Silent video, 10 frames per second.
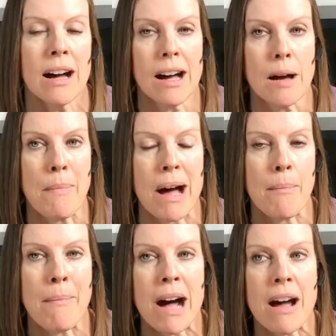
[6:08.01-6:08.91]
Mm-hmm.
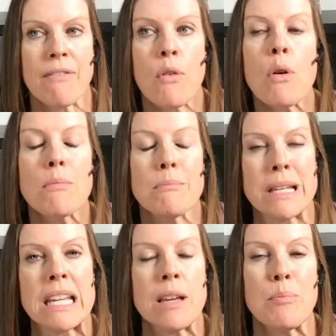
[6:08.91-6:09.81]
Um, my, for
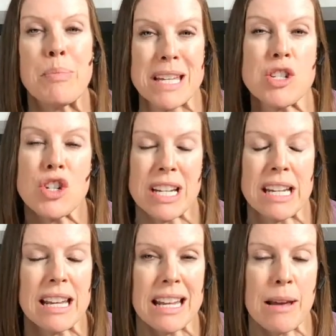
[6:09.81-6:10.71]
me, binge
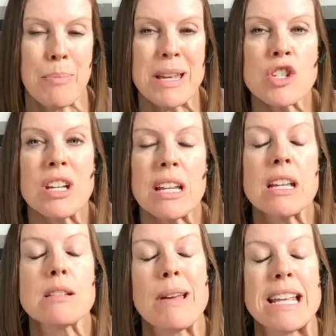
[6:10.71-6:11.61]
eating, binge eating
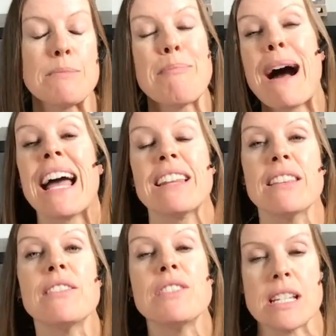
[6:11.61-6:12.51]
is is my
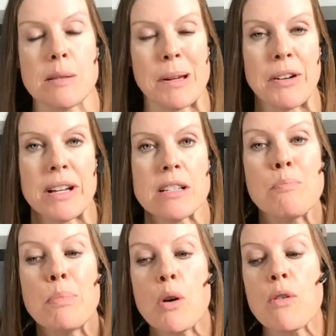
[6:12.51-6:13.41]
lived experience.
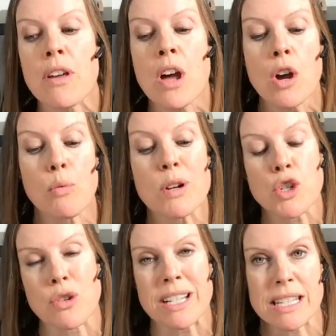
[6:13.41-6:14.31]
Both
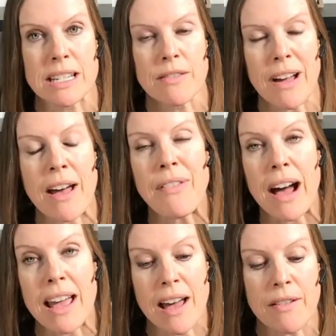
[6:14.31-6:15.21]
restrictive. I've
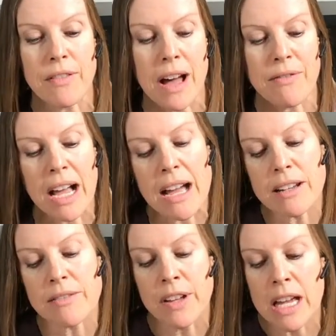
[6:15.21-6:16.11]
I have I've
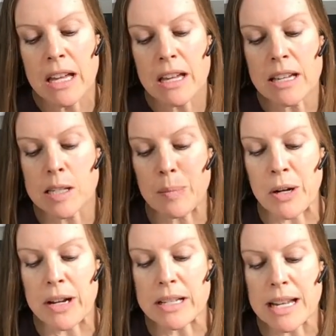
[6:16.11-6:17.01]
kind of
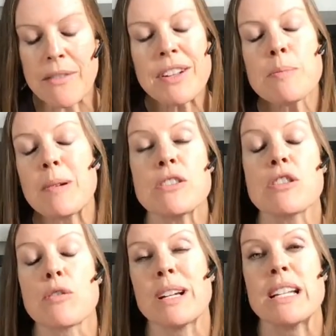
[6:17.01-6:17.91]
experienced i've experienced
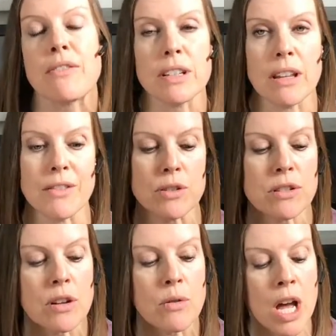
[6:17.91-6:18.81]
three different levels
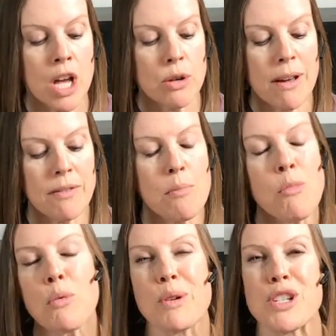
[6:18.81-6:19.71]
so you have the
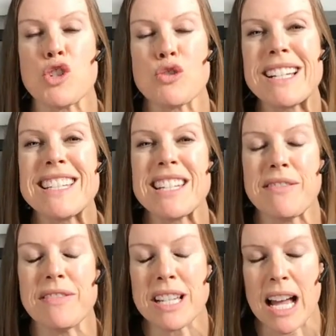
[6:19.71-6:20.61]
more
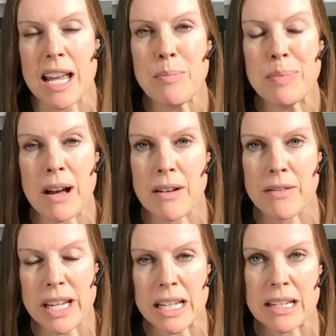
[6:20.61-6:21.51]
restrictive type of
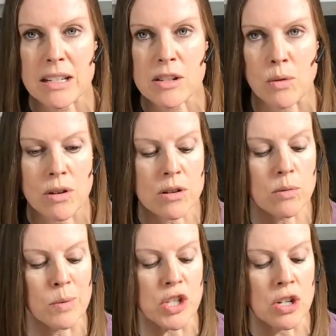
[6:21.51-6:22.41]
eating disorders
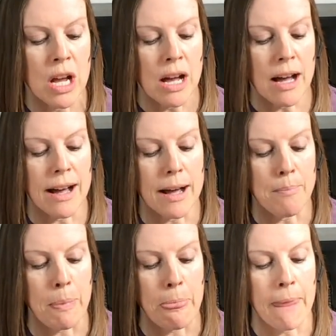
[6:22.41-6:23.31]
which
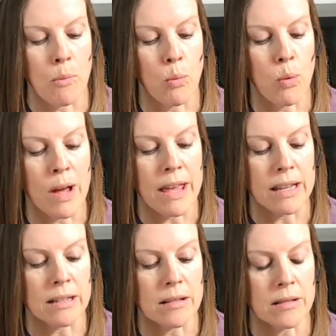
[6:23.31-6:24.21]
um,
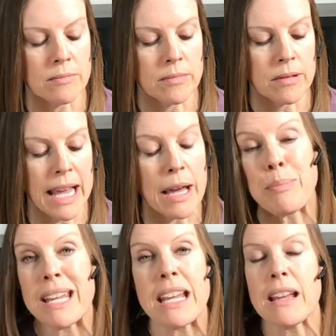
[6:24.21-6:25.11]
when can
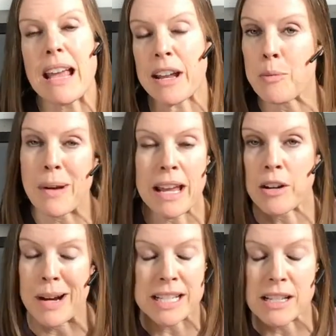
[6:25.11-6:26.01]
be an-
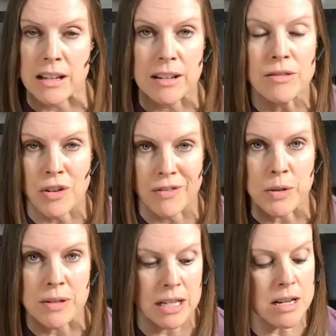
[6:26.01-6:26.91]
anorexia
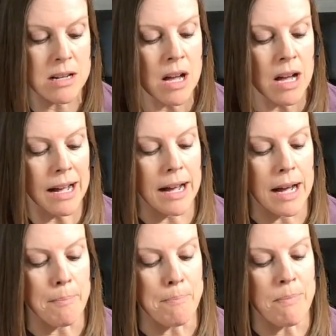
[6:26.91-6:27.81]
nervosa mm-hmm.
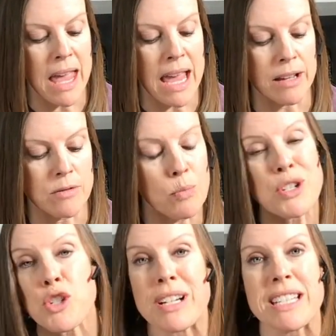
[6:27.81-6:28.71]
um, and
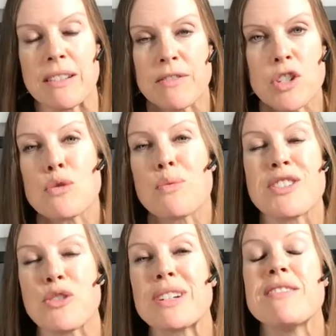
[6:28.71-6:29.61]
restrictive, just
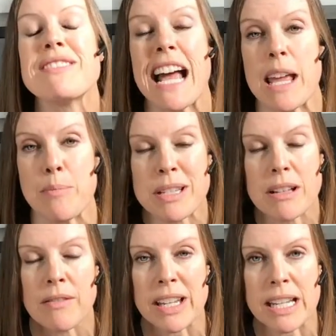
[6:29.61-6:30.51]
restrictive types
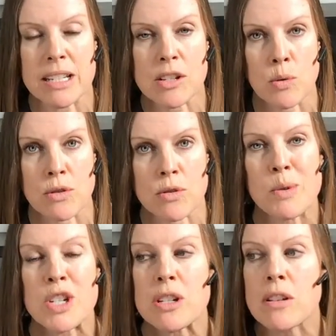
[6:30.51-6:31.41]
of eating disorders,
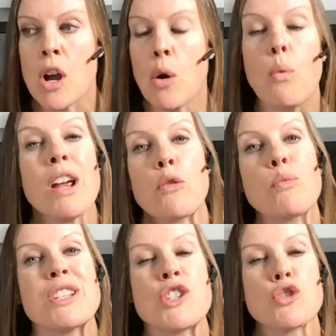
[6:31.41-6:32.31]
which is we are
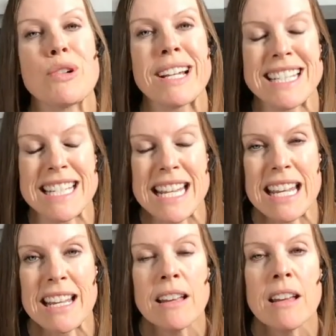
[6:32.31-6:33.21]

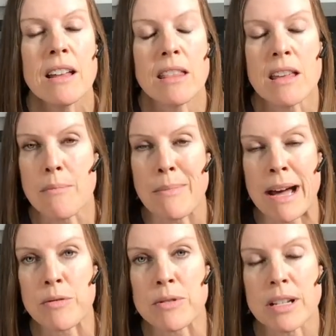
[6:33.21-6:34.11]
restricting the
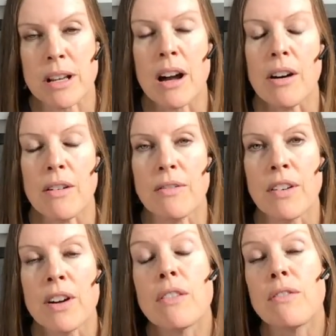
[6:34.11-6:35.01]
amount of
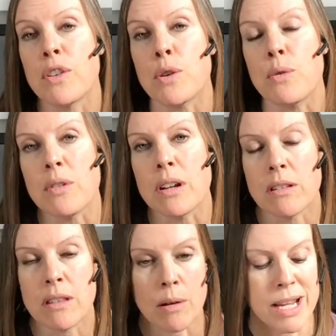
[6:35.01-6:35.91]
food
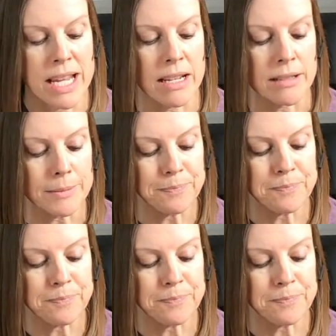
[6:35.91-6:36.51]
that we eat.